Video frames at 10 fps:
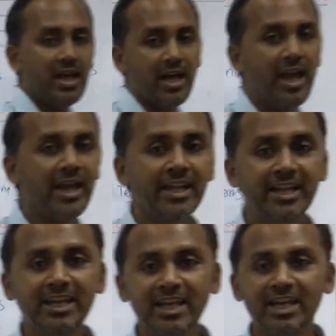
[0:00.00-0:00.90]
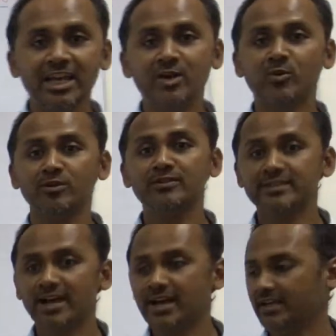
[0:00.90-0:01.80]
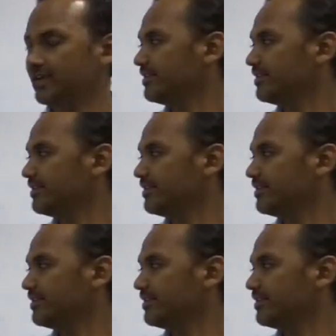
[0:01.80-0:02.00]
any equal sign.